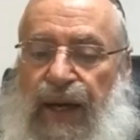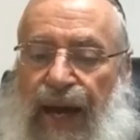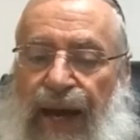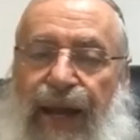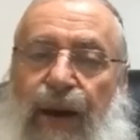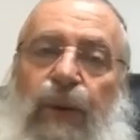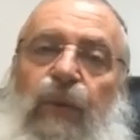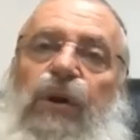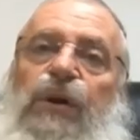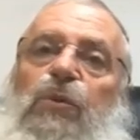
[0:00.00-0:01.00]
And now I
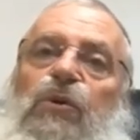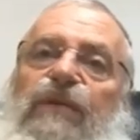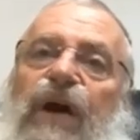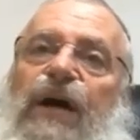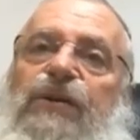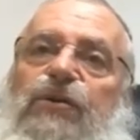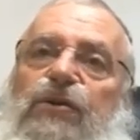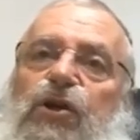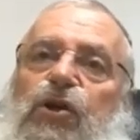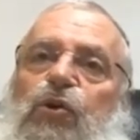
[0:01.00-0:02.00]
want to move on to
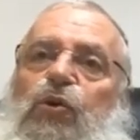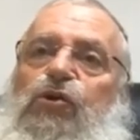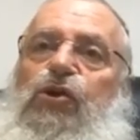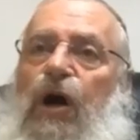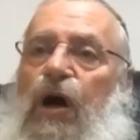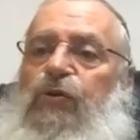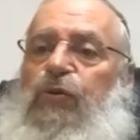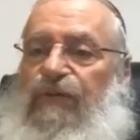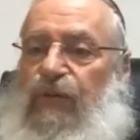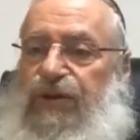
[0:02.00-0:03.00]
the huge
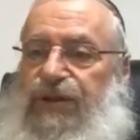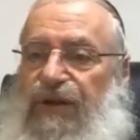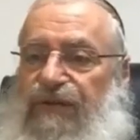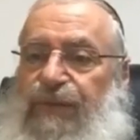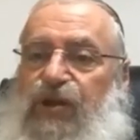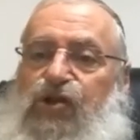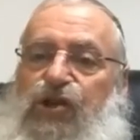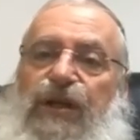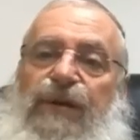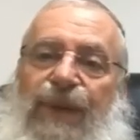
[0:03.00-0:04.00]
controversy of
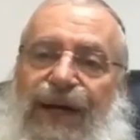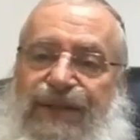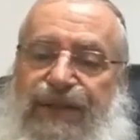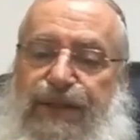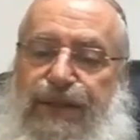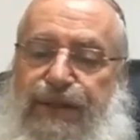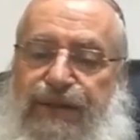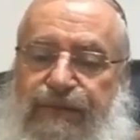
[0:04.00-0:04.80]
machine matzahs.